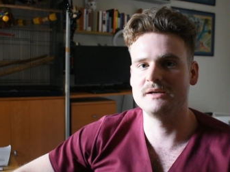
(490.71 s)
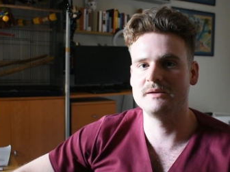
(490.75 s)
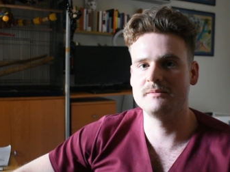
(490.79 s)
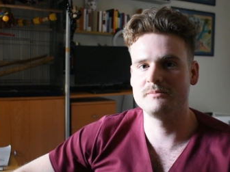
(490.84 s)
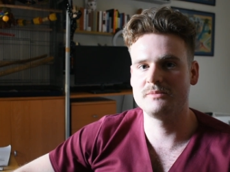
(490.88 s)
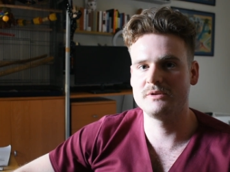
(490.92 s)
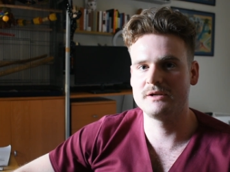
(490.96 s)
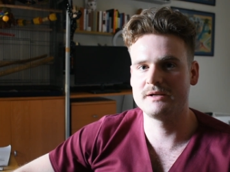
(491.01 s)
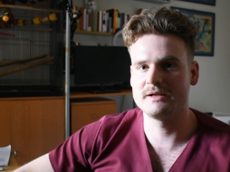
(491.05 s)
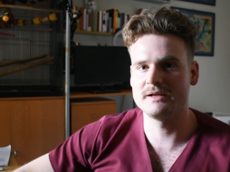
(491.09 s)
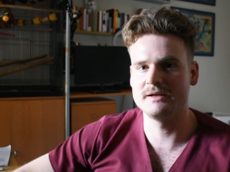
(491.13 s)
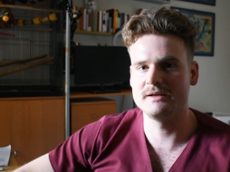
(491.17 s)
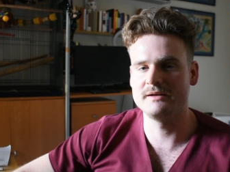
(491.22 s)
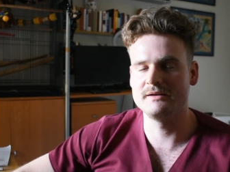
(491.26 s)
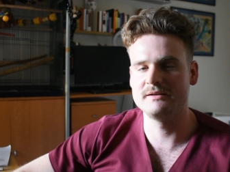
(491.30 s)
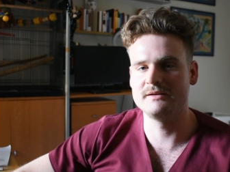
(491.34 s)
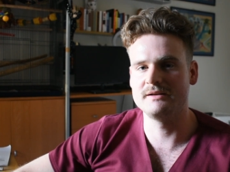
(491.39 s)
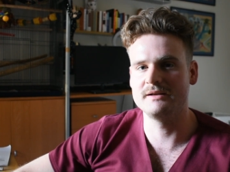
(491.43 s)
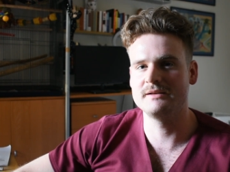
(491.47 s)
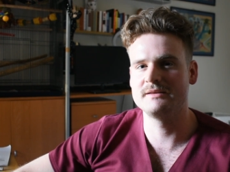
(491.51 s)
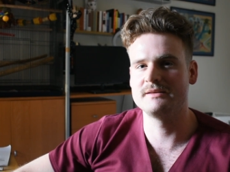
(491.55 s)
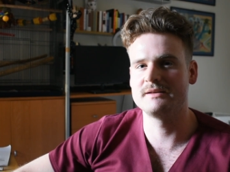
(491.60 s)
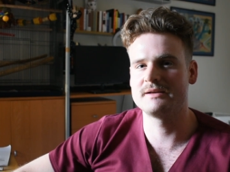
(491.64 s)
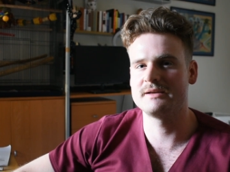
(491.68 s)
implicated
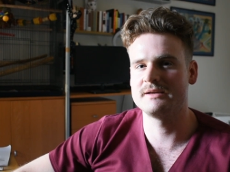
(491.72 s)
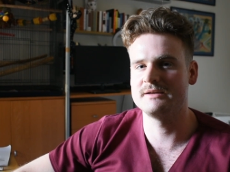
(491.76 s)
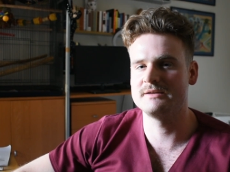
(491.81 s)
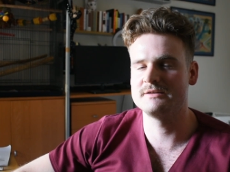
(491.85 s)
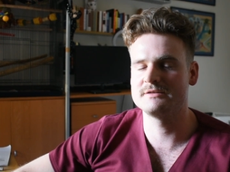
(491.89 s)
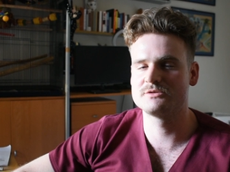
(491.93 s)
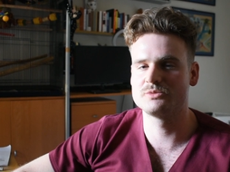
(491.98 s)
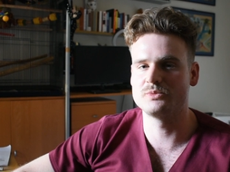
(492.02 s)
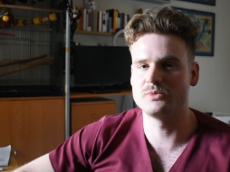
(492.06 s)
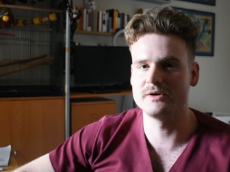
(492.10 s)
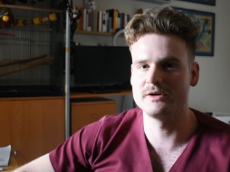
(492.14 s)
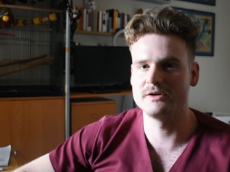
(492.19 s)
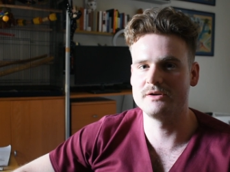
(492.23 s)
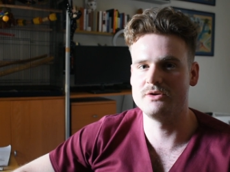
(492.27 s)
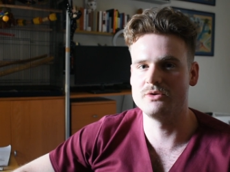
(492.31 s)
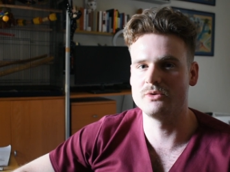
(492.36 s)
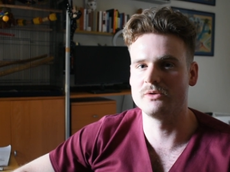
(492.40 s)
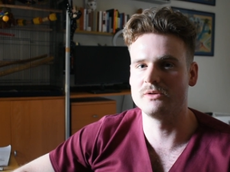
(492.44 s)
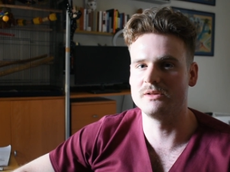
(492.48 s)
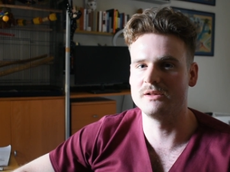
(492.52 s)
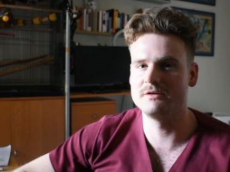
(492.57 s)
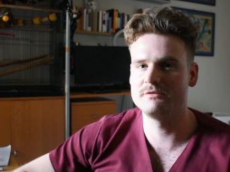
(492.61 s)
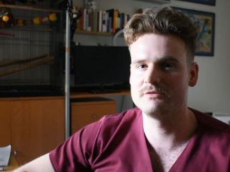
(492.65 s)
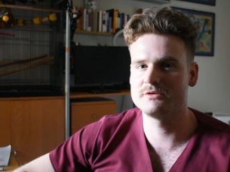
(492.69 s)
in the case where your
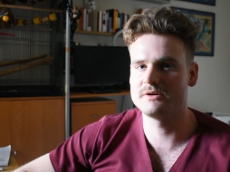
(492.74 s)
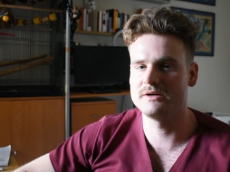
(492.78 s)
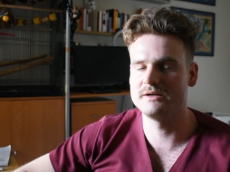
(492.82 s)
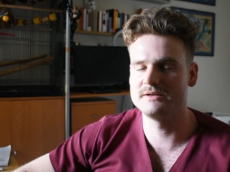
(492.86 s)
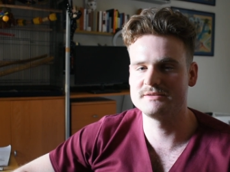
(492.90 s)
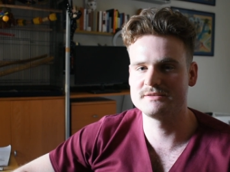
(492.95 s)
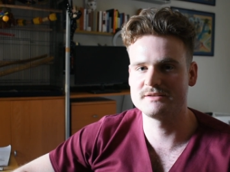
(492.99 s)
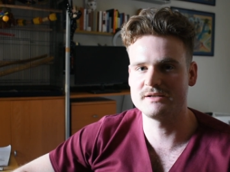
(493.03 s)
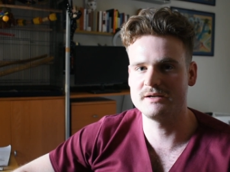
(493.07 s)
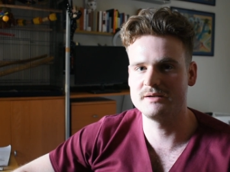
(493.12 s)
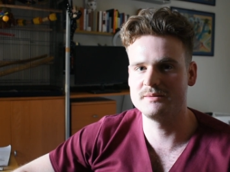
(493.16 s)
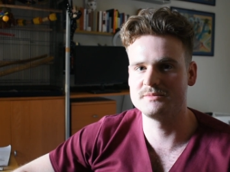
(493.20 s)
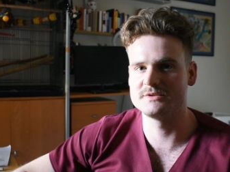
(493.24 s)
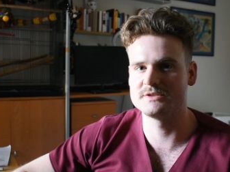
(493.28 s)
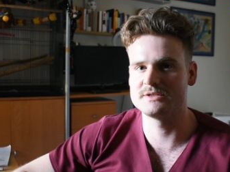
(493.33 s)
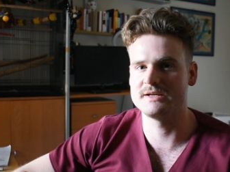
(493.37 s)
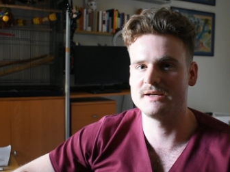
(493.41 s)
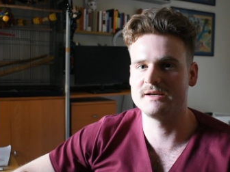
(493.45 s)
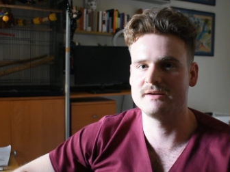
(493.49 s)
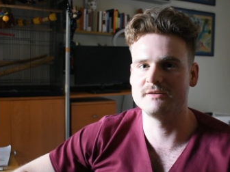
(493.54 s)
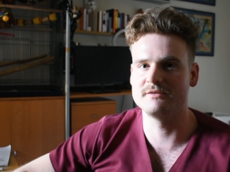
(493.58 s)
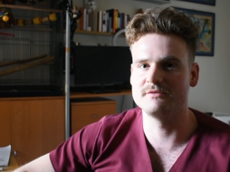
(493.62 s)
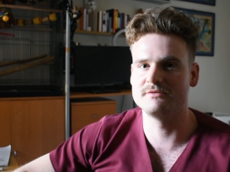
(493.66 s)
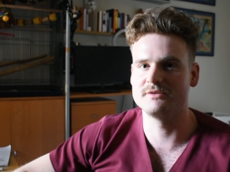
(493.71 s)
liver enzymes
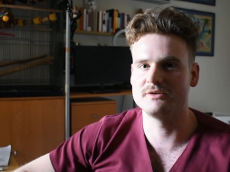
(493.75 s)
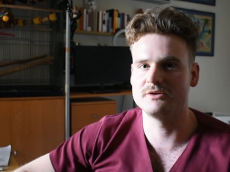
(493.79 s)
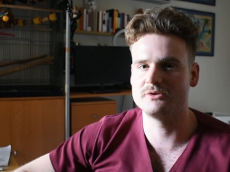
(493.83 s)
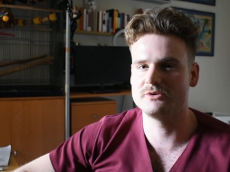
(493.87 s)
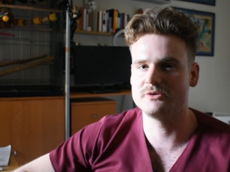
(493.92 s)
have